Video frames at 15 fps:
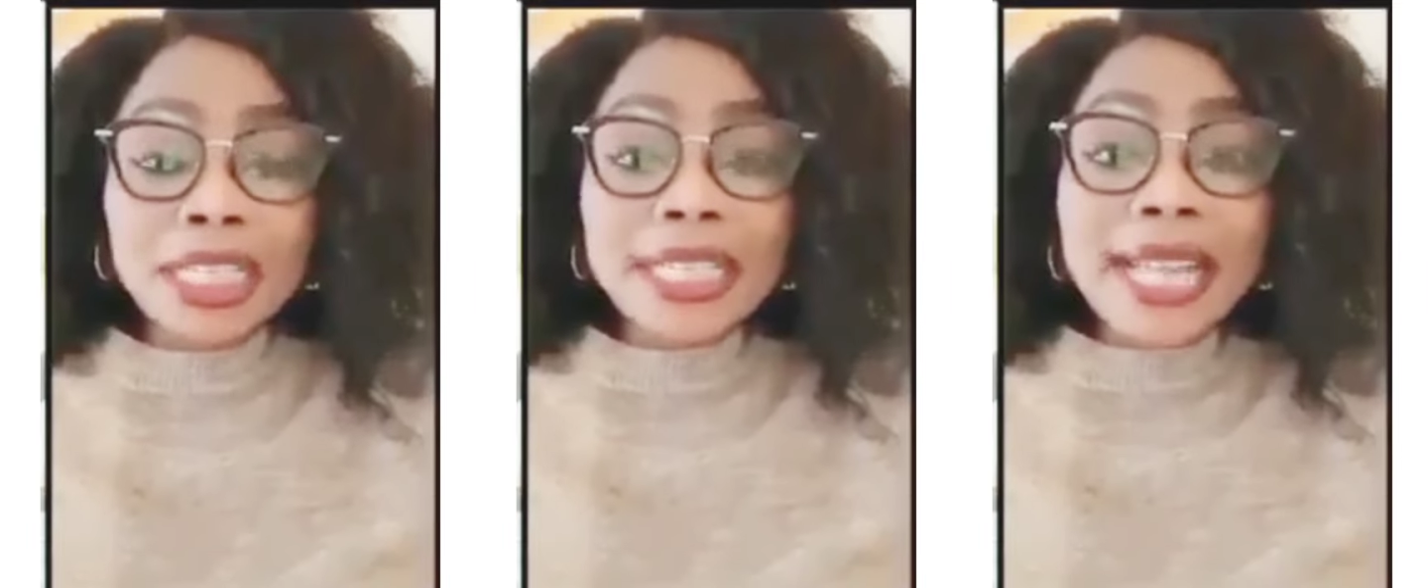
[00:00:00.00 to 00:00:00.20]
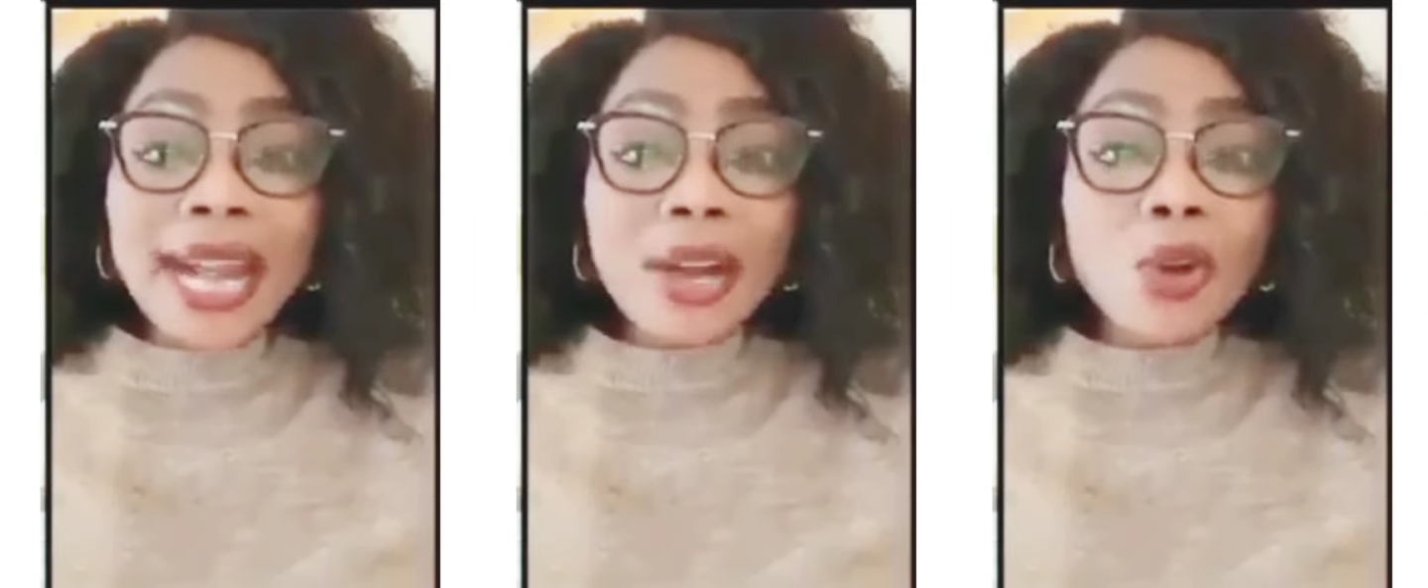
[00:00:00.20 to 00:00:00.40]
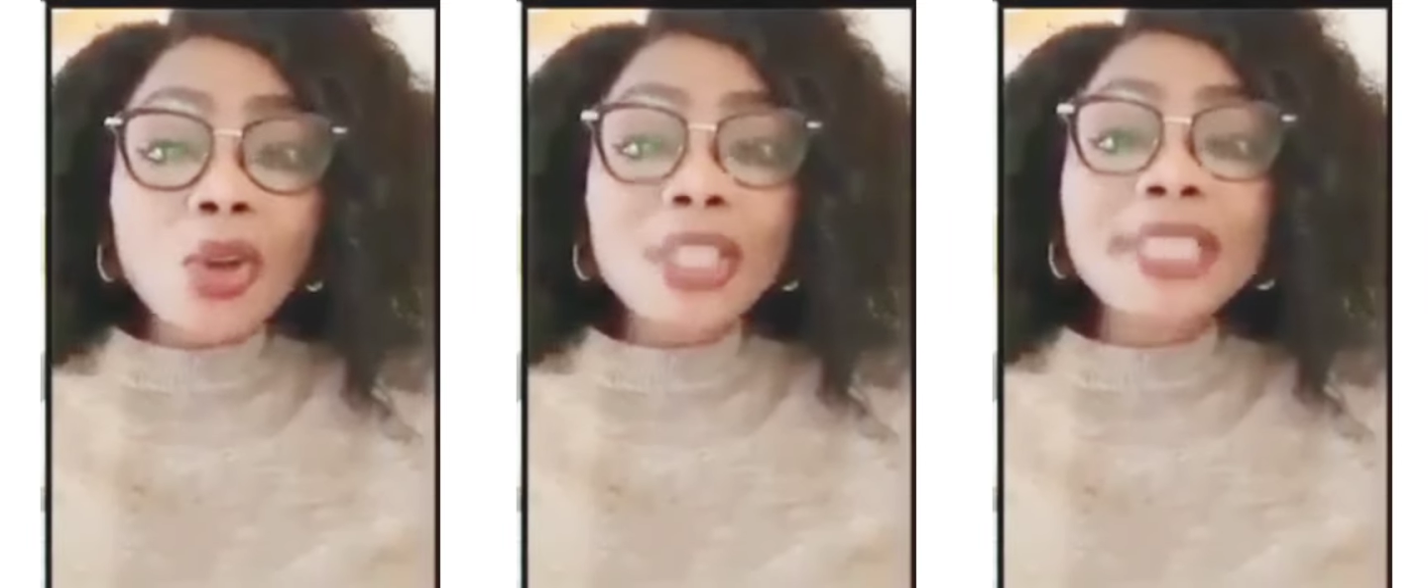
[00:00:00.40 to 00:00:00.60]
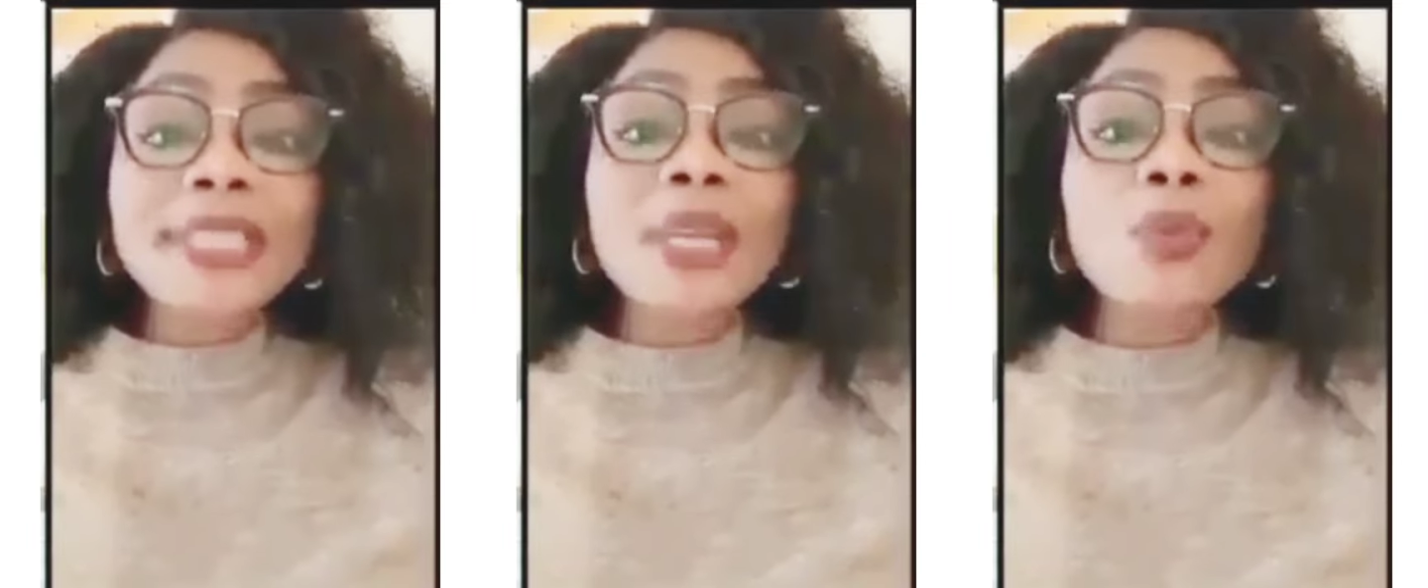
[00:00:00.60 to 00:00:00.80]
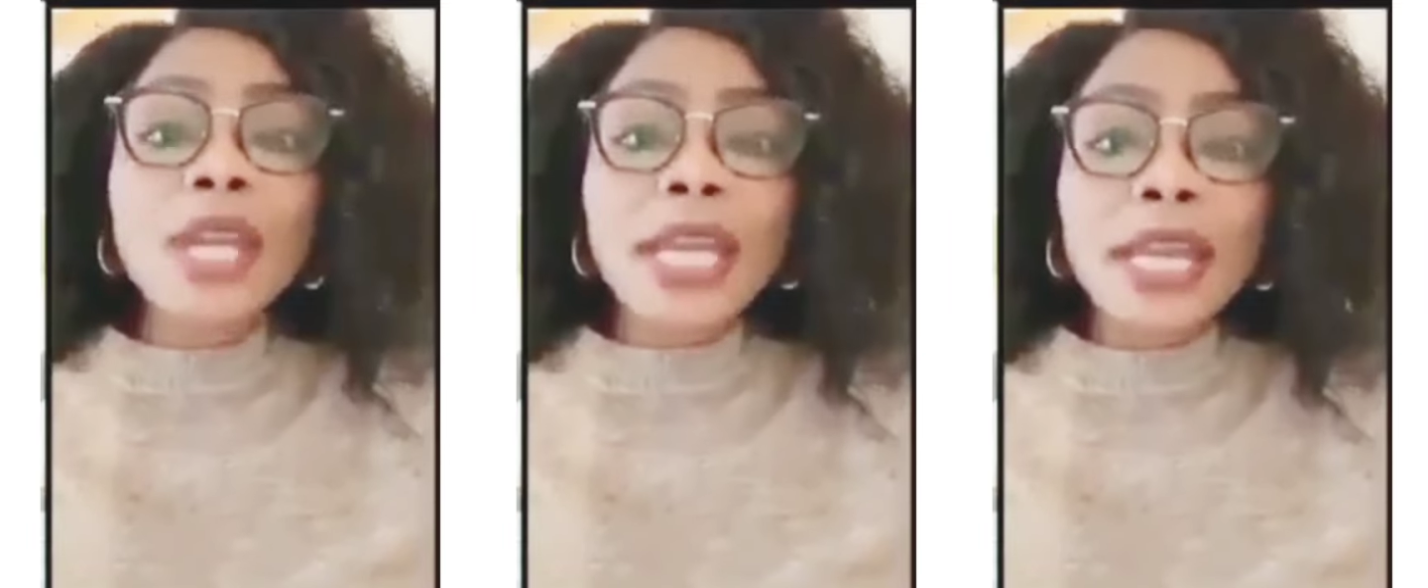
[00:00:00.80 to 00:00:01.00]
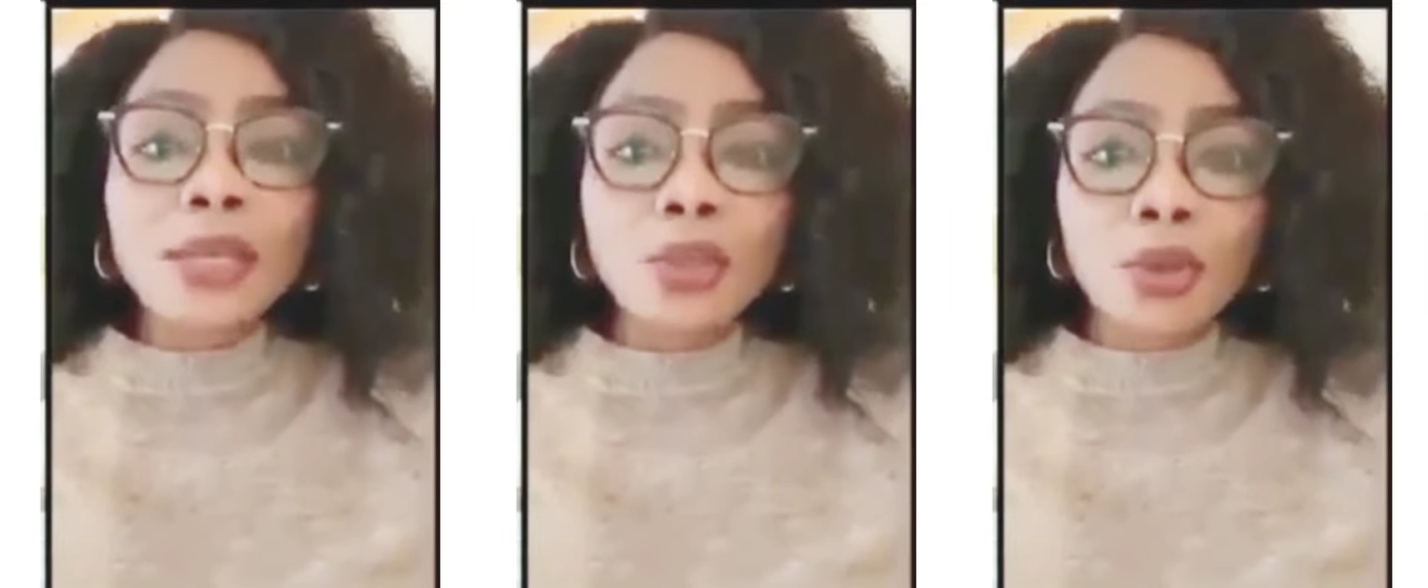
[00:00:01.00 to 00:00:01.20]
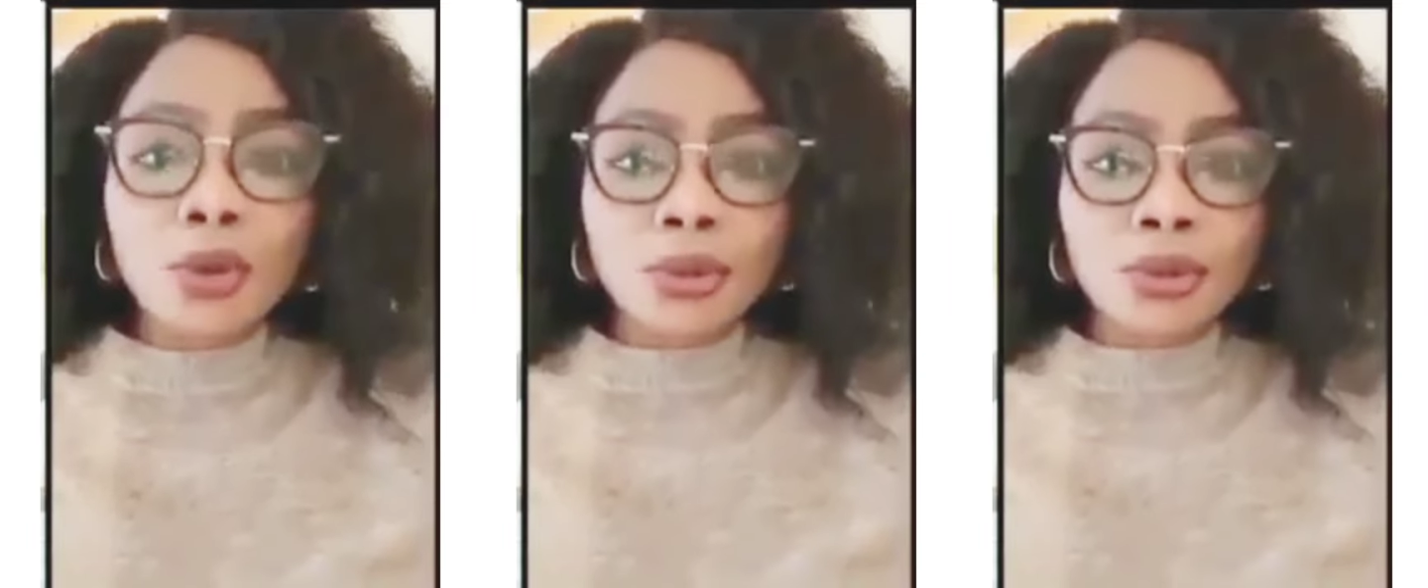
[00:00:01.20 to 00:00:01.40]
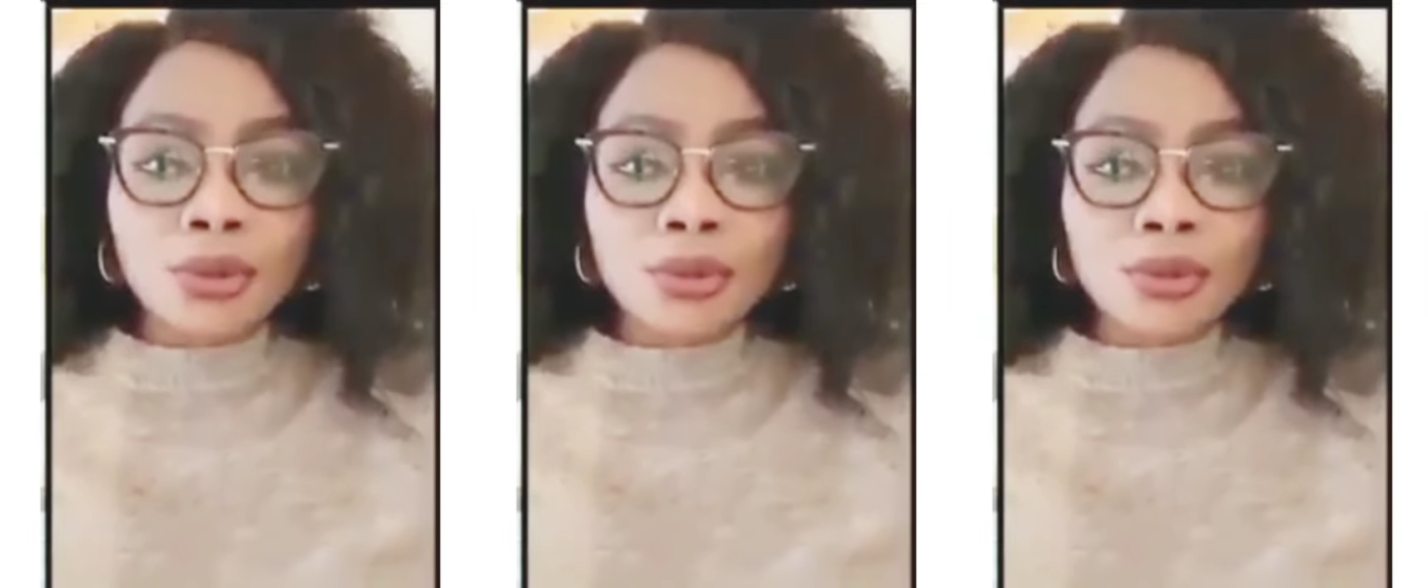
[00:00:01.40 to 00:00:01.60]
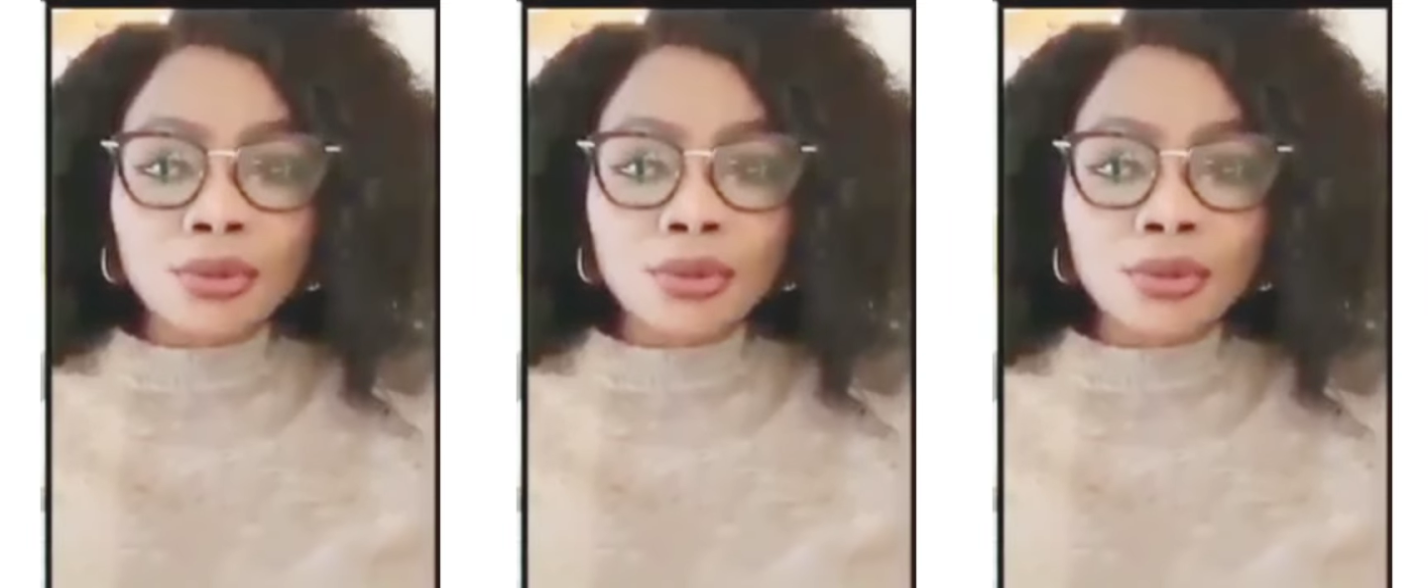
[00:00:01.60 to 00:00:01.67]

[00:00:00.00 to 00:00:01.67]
That God is a wicked God.